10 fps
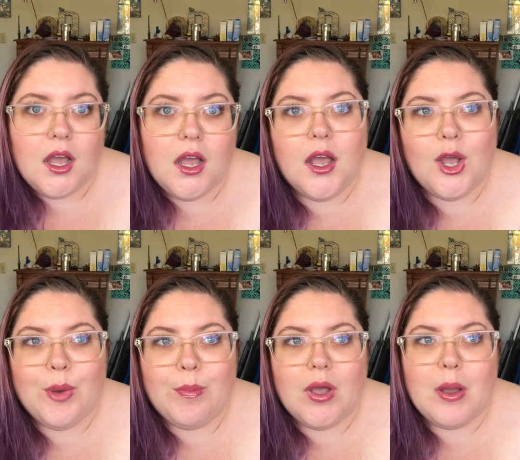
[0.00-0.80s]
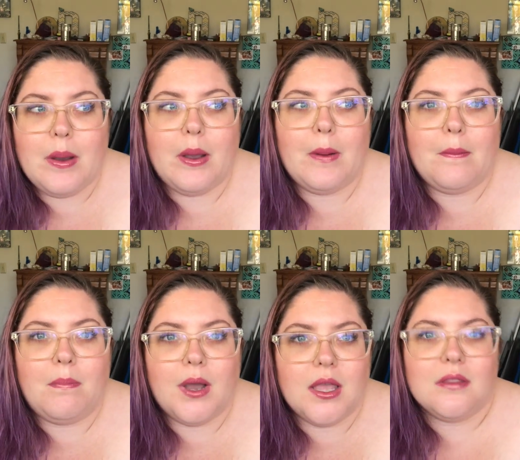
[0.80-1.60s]

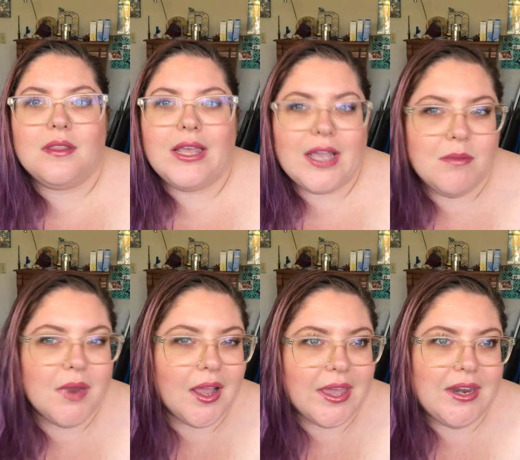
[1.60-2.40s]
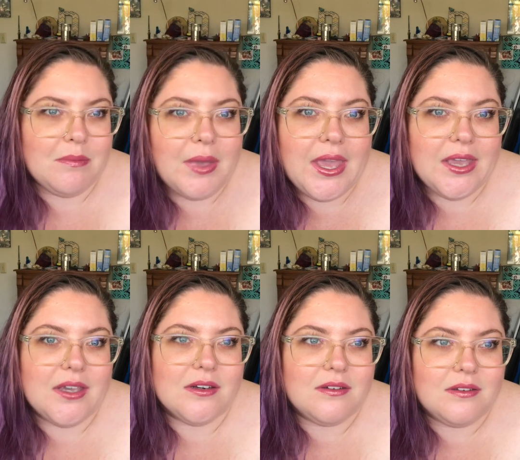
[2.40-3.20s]
But like I'm not getting
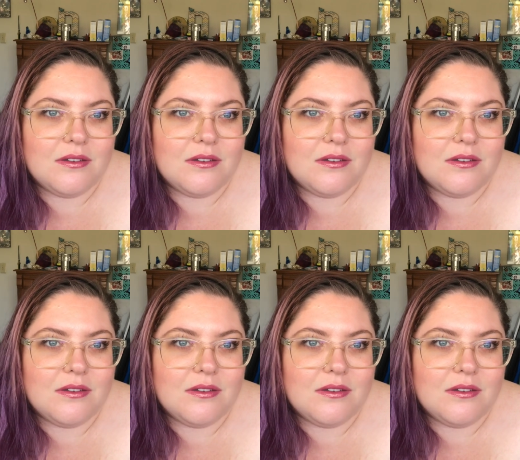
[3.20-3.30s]
paid